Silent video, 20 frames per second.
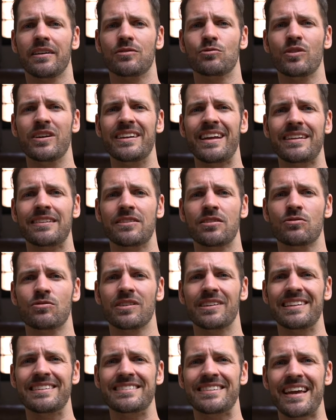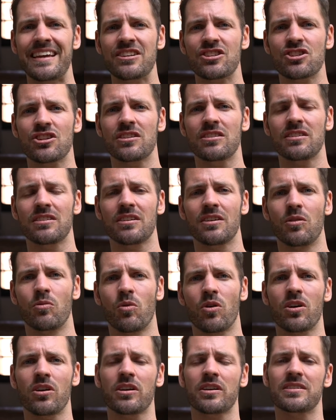renaturalization
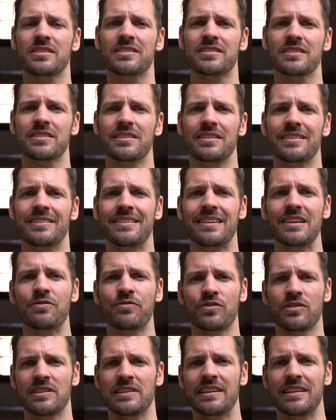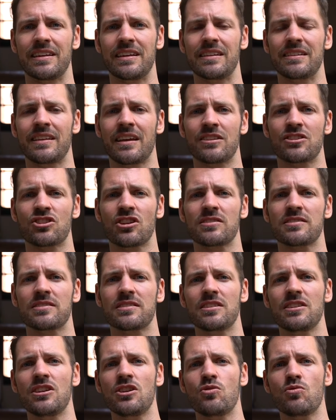works differently than just
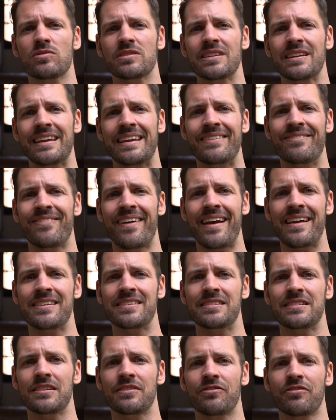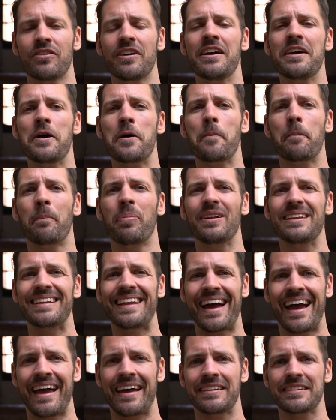using invasive
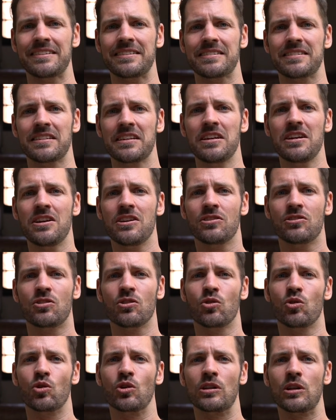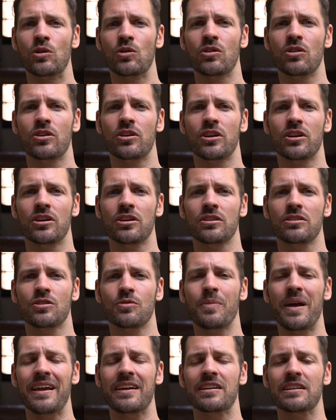plants to
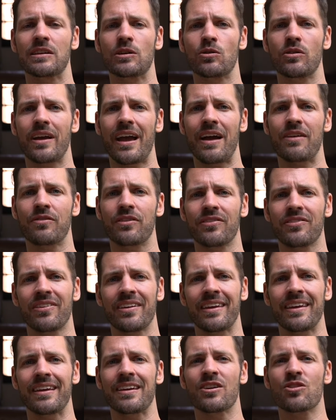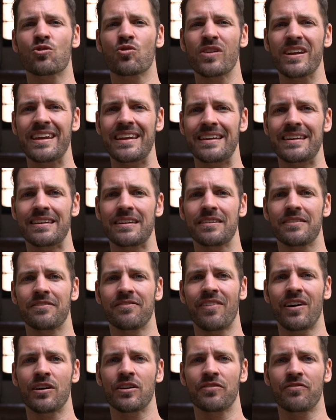make everything green
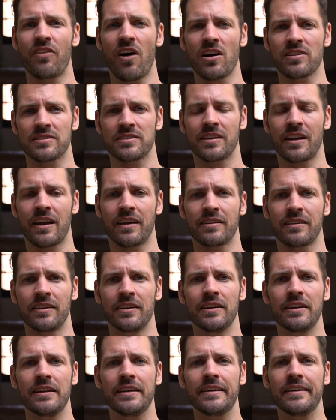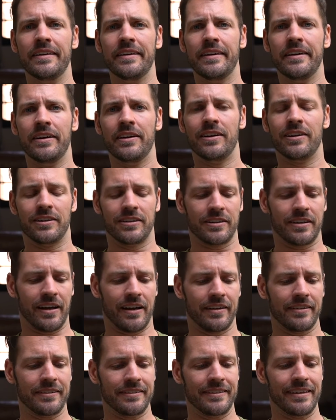very fast again.
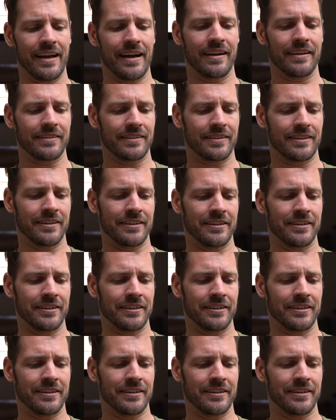Okay, yeah,